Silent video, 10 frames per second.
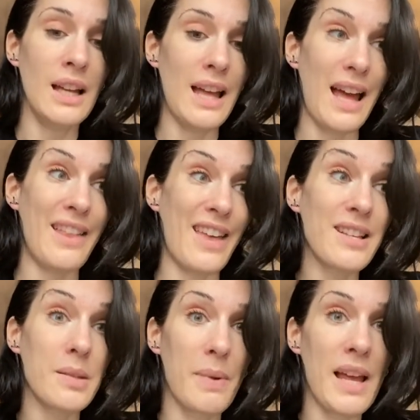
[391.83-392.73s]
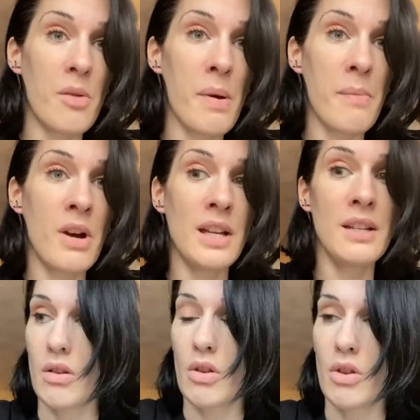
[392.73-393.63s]
and that's playing on my
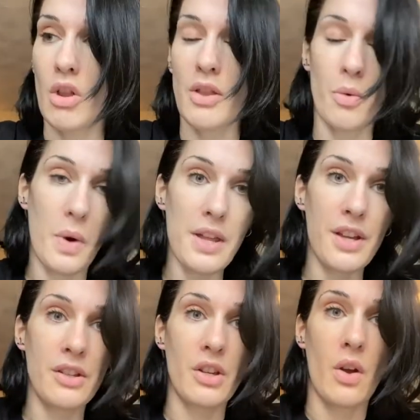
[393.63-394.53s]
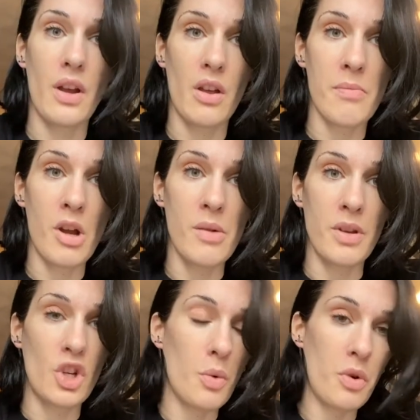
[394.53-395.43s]
mind. Like the way things are going at the
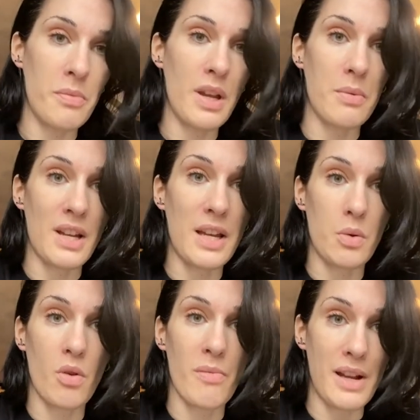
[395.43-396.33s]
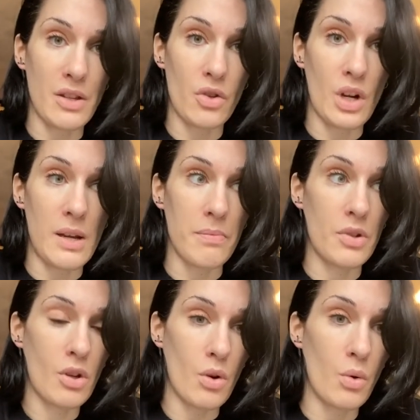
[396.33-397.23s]
moment, she wouldn't be able to enter a mainstream
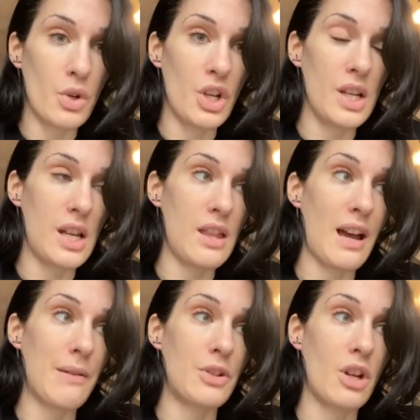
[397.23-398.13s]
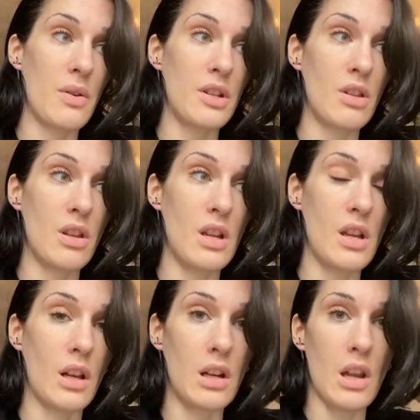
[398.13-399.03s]
school. She'd either have to go into
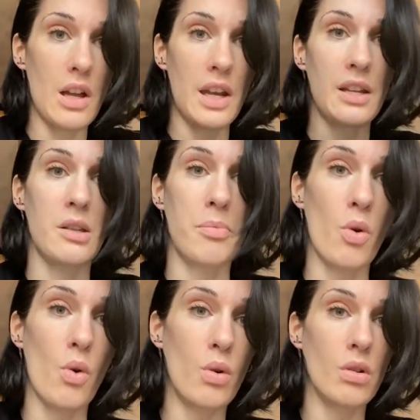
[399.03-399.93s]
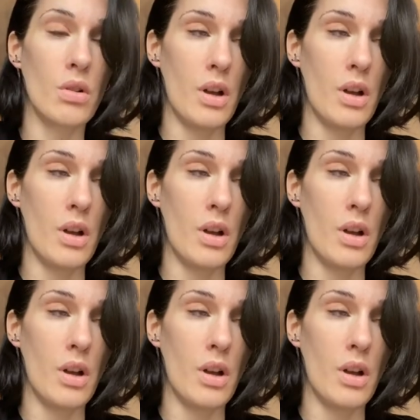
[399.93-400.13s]
the learning support